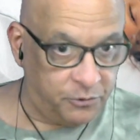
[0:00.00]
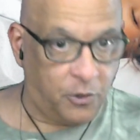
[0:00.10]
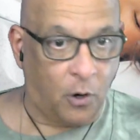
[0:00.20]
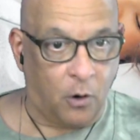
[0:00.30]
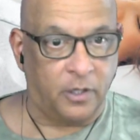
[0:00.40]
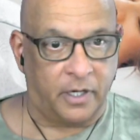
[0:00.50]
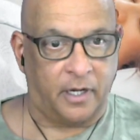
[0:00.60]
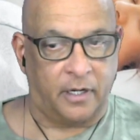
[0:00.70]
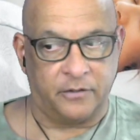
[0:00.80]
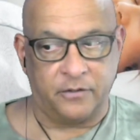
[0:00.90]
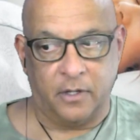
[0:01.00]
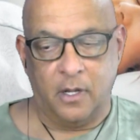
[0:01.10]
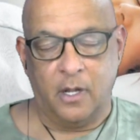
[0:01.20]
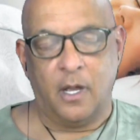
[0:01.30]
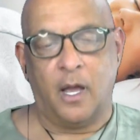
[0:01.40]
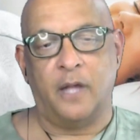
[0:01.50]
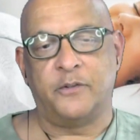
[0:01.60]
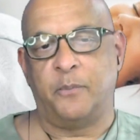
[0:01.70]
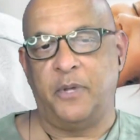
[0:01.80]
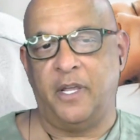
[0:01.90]
goal it is
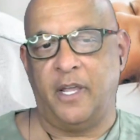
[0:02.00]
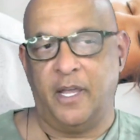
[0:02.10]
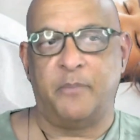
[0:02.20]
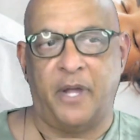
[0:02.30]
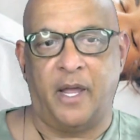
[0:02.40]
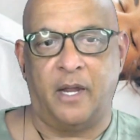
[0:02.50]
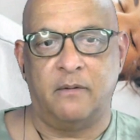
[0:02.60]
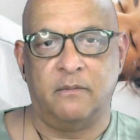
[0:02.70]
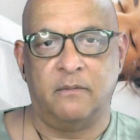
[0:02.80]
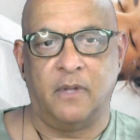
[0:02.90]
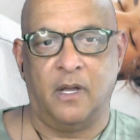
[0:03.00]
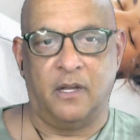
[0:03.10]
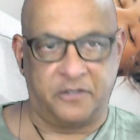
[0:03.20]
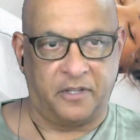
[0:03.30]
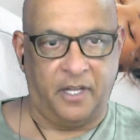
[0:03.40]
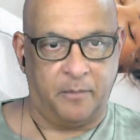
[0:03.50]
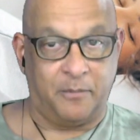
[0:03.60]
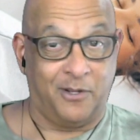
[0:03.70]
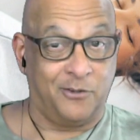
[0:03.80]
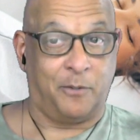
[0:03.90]
to be in bed asleep
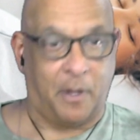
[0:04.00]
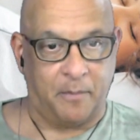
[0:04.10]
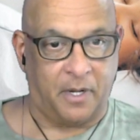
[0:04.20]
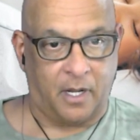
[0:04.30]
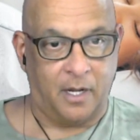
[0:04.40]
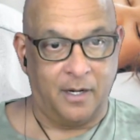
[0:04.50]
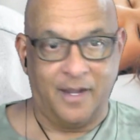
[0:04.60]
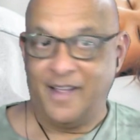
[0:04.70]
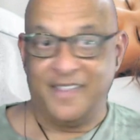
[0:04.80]
usually by midnight.